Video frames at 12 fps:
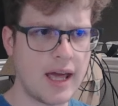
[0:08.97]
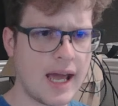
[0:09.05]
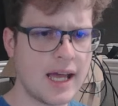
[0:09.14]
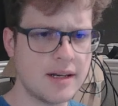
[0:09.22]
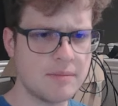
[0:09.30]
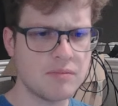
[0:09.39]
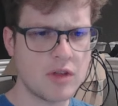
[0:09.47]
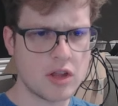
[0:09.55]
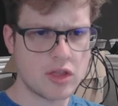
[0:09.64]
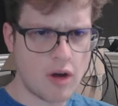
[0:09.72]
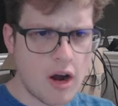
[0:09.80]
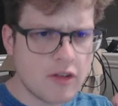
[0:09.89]
And
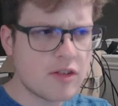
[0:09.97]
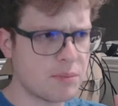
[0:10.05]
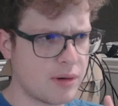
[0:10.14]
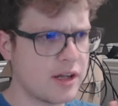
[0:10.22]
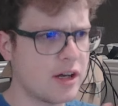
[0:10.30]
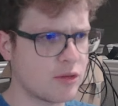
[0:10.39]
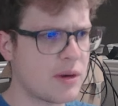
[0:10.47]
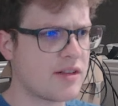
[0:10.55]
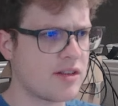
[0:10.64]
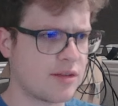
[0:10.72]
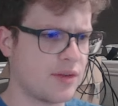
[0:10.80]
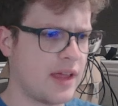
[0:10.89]
there are some pretty good
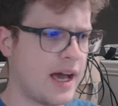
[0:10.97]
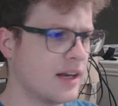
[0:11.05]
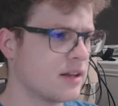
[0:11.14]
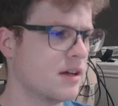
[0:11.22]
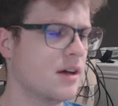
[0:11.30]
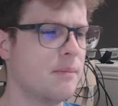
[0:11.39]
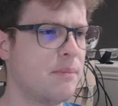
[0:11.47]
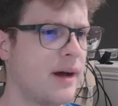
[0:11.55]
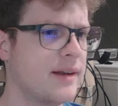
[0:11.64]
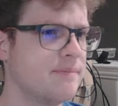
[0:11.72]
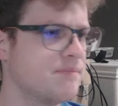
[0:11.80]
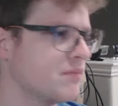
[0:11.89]
reasons for that,
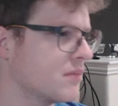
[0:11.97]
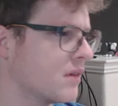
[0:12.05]
but